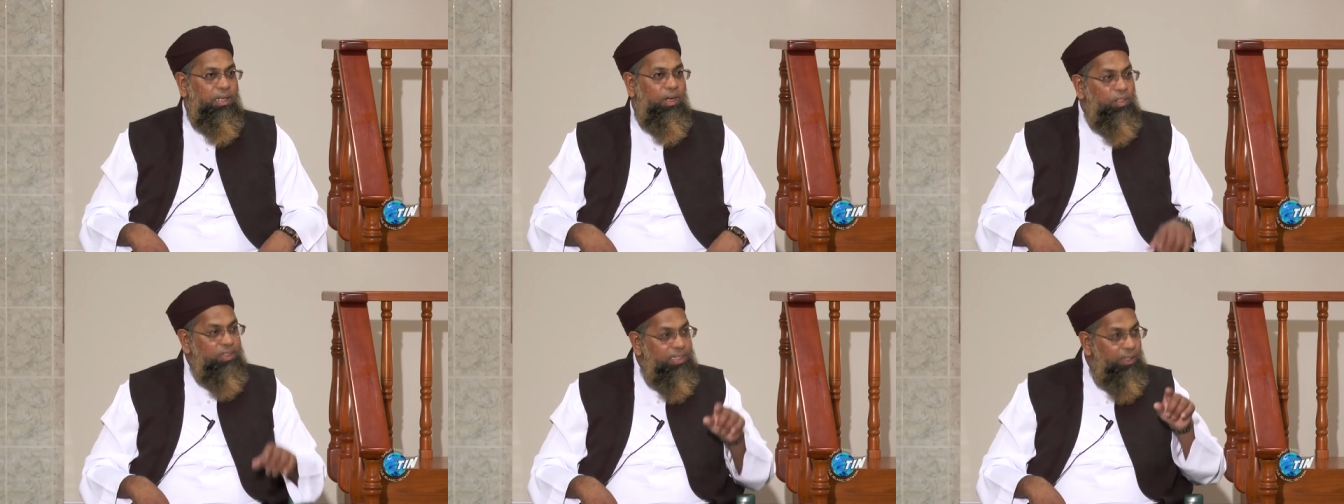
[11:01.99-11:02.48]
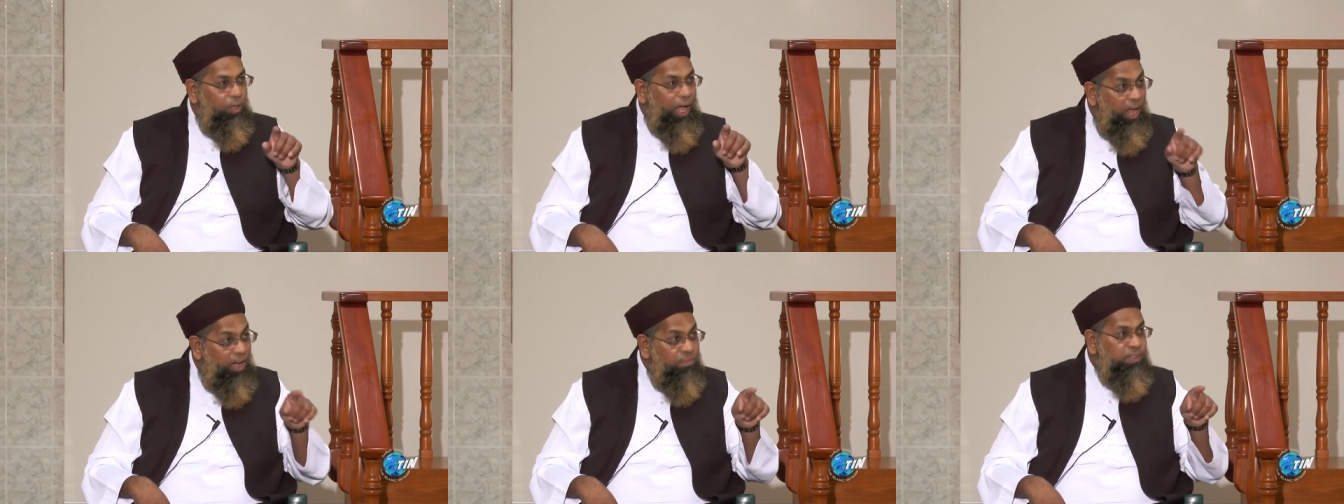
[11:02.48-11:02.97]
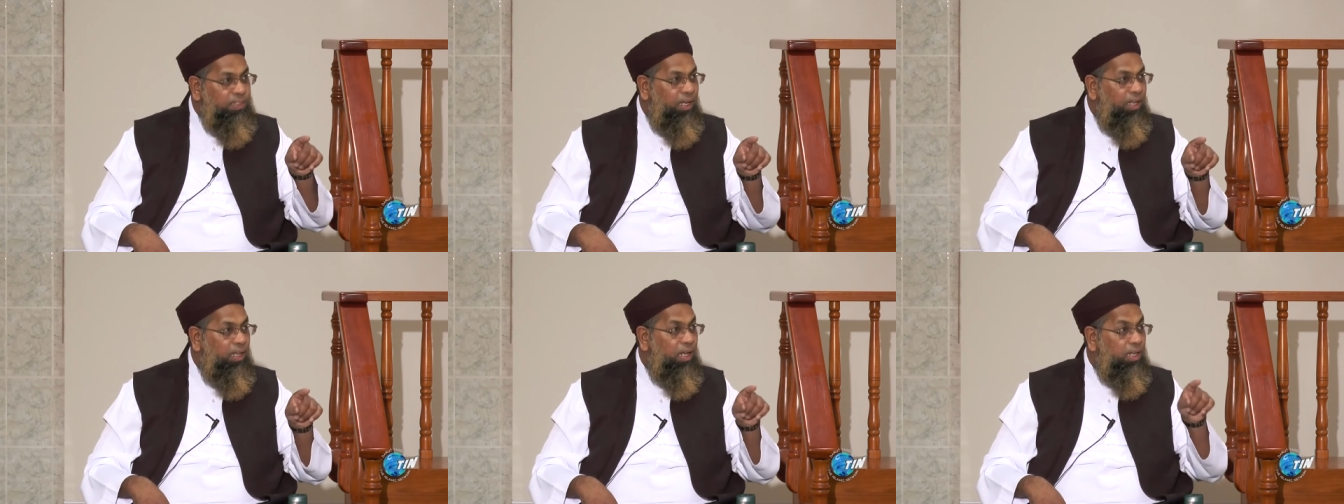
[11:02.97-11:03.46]
until after
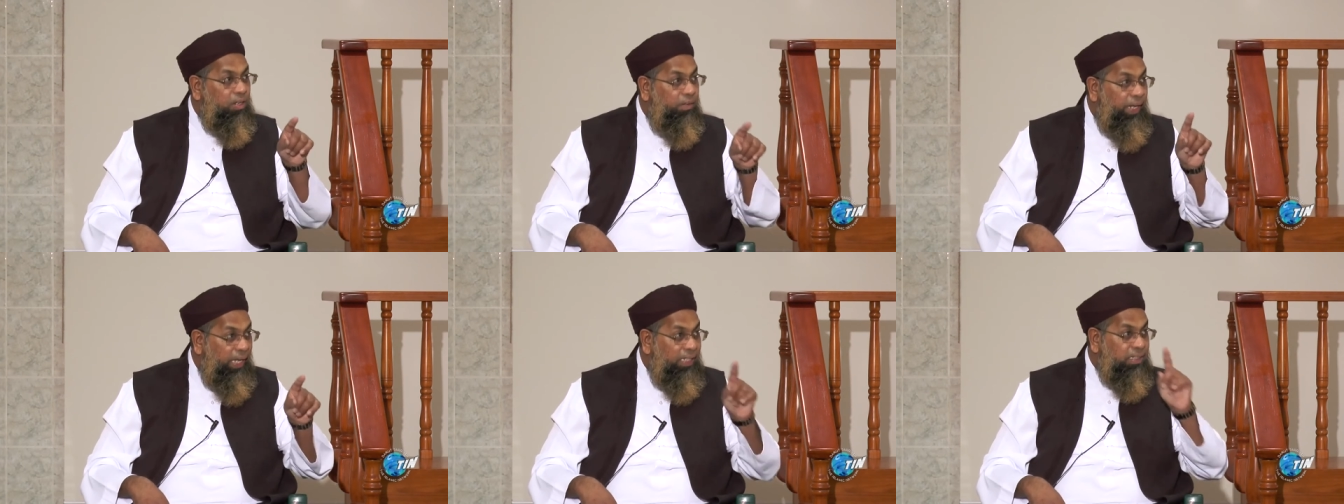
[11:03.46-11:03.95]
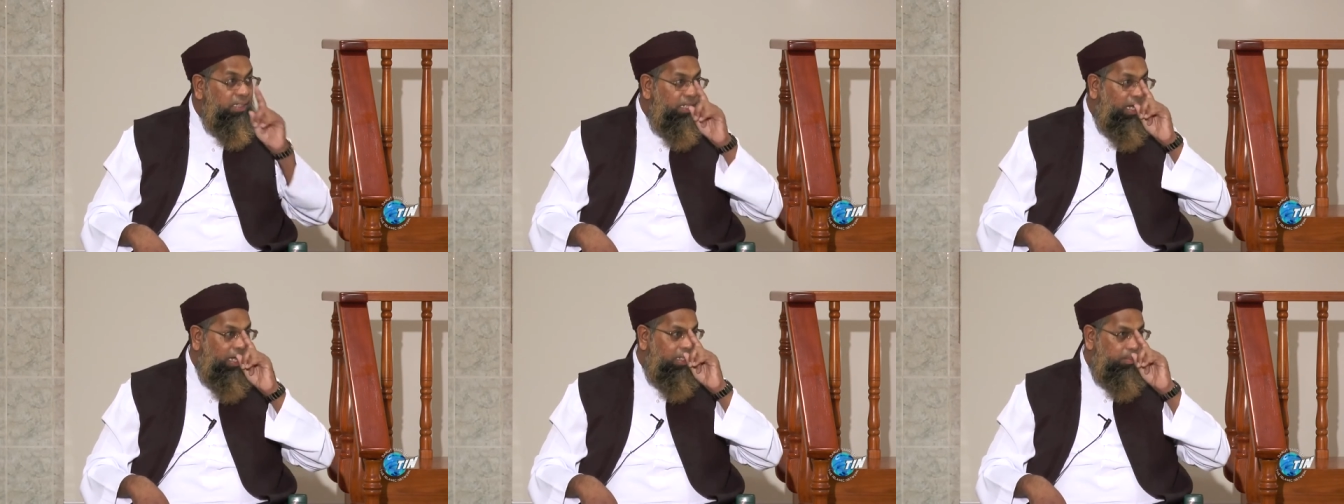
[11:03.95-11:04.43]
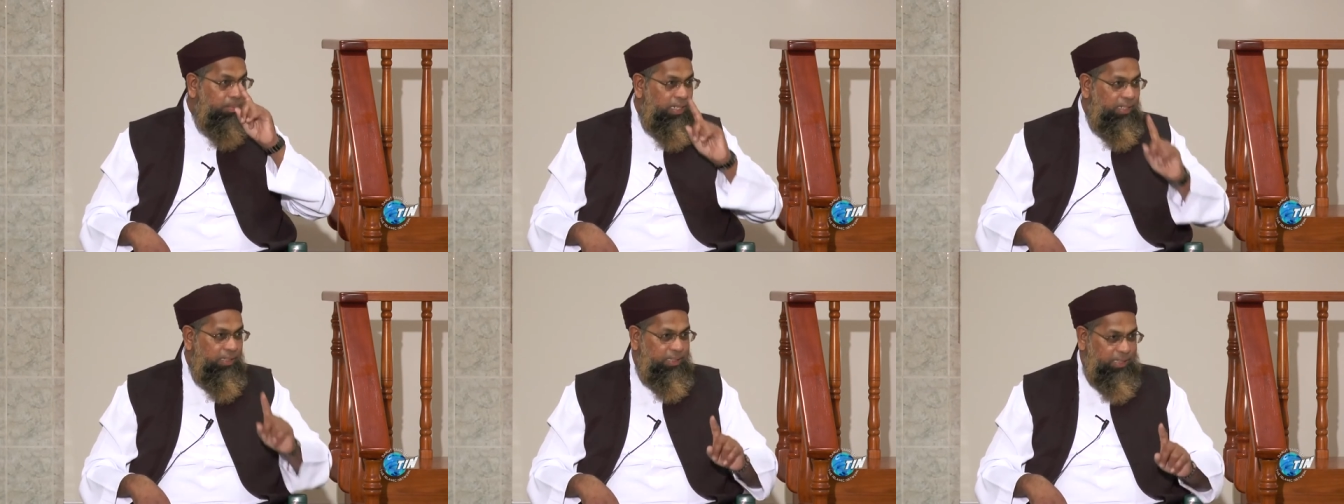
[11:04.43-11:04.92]
Allah created Adam
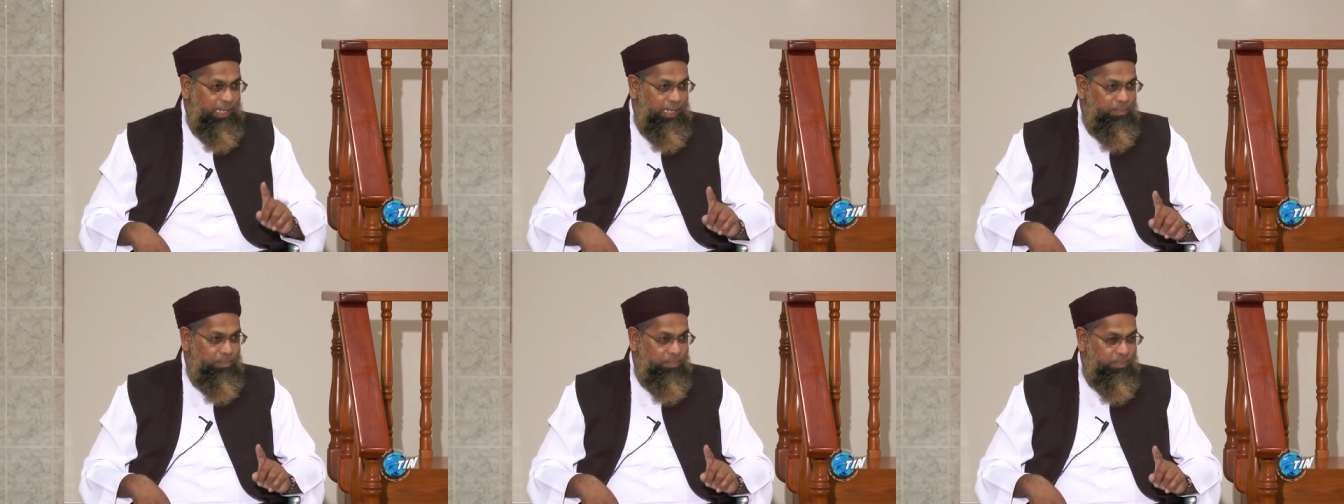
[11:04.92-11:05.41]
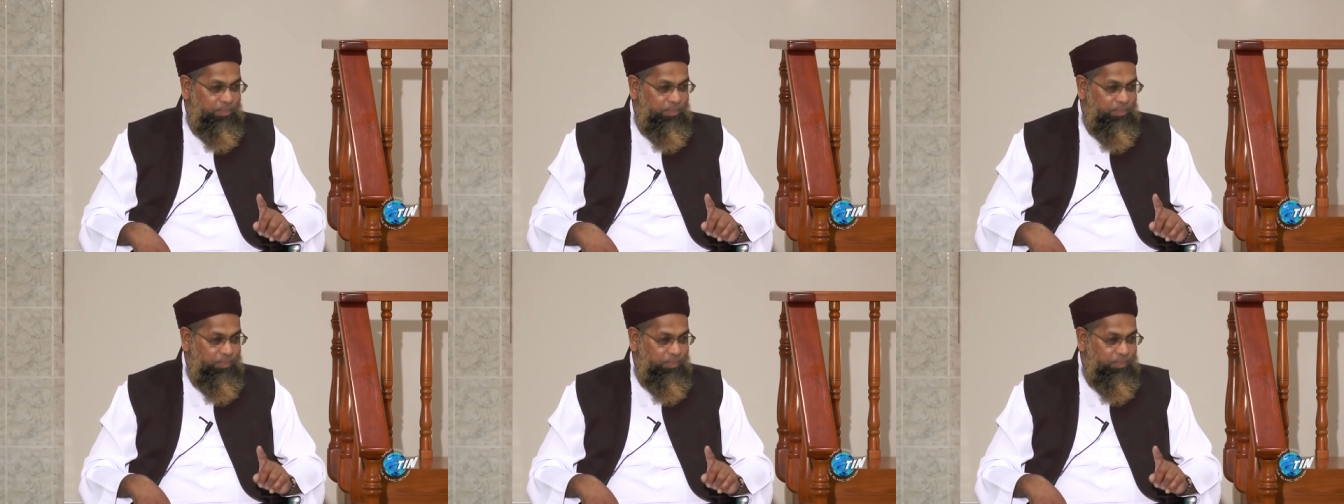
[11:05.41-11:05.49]
alayhi salam.